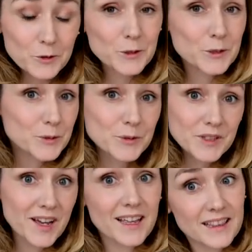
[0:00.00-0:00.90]
crews
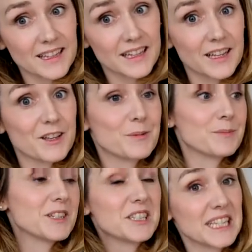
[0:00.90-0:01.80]
got
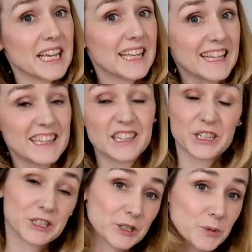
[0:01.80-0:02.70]
them their second,
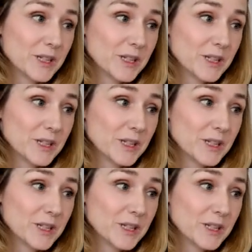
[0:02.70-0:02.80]
their third